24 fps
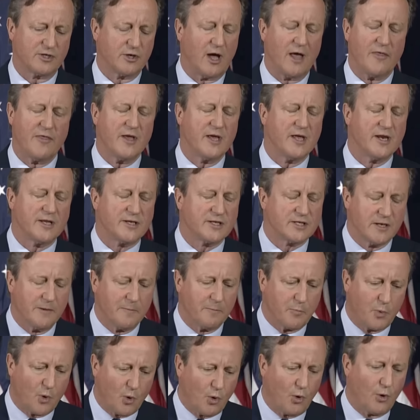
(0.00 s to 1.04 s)
I think it is an
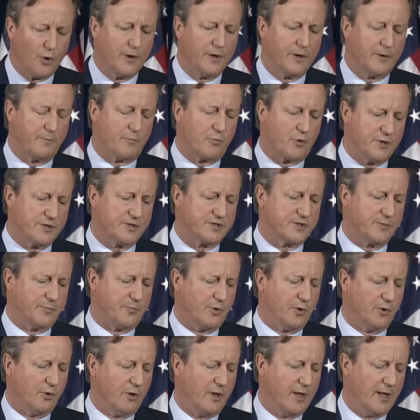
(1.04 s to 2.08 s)
important
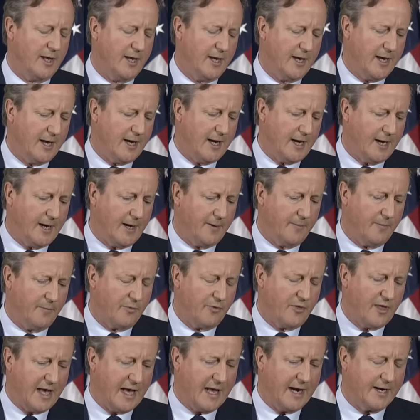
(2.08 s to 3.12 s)
principle
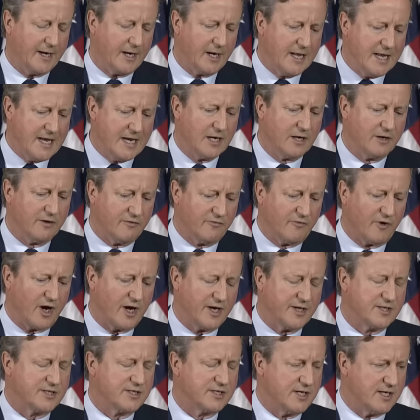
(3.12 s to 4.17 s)
that legal
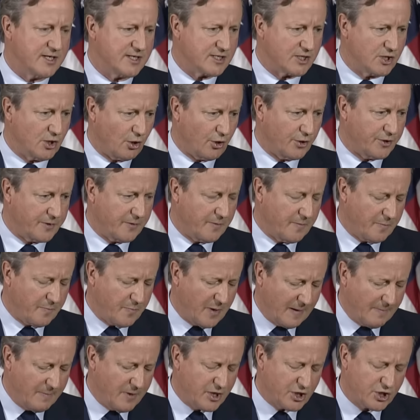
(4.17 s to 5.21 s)
advice is not
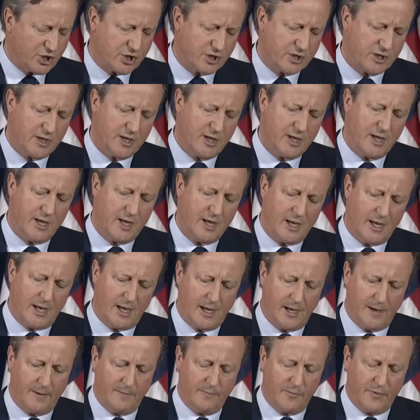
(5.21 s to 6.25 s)
published,
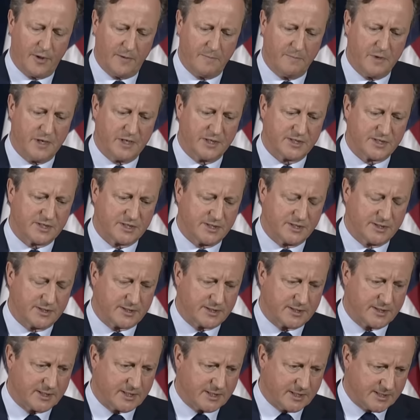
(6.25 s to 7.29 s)
that
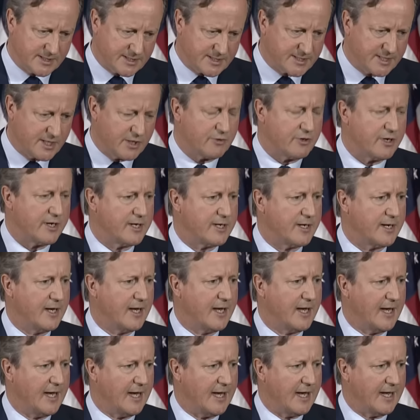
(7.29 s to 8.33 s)
ministers consider it
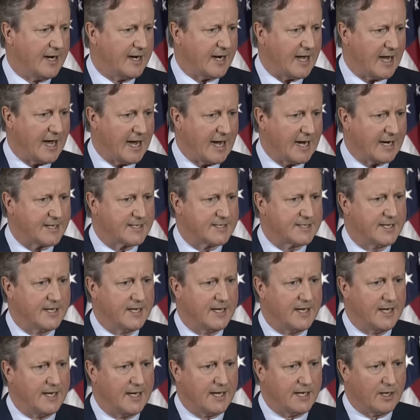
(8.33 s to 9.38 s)
and act
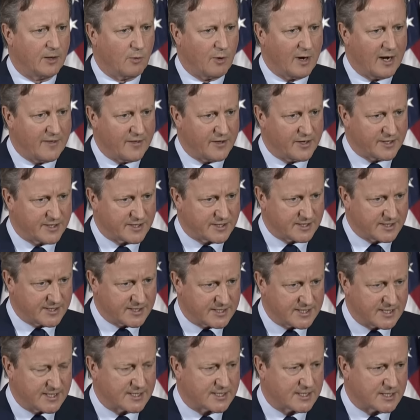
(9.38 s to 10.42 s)
in a way that is
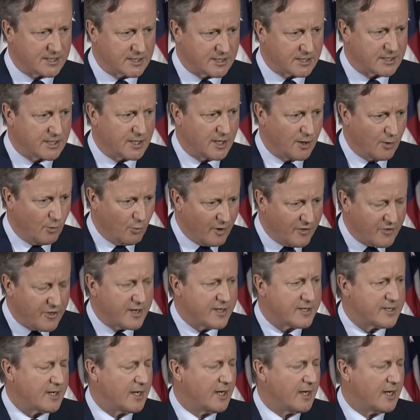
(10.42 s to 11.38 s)
consistent with it.